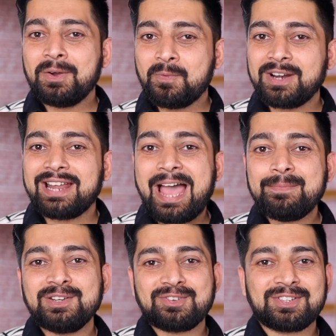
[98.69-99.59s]
What
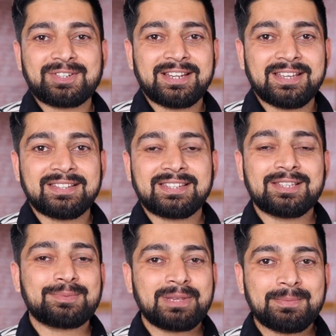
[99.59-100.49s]
I'm interested is,
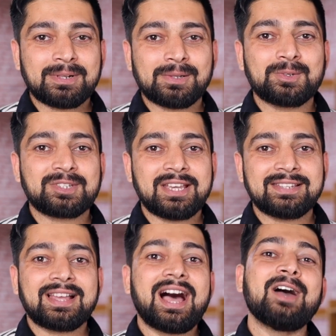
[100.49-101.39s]
is people who
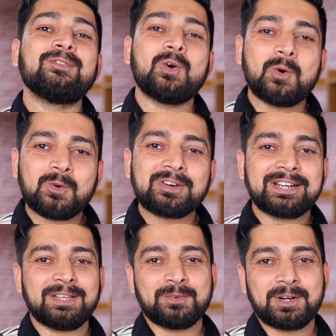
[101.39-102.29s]
says, I have
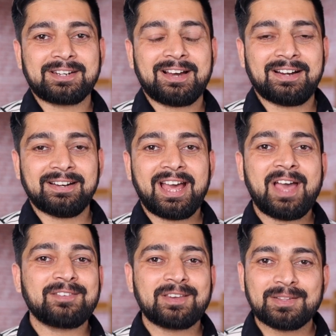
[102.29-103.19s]
already worked hard. I
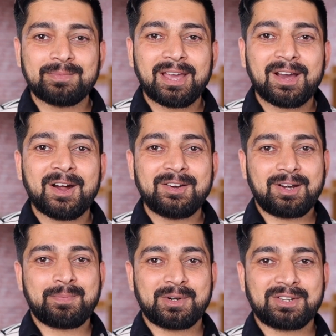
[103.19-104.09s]
have given my
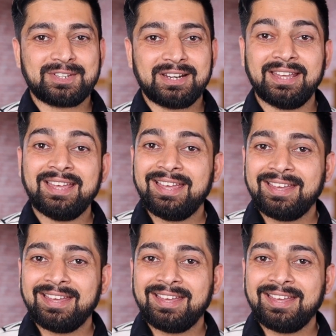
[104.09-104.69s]
100%.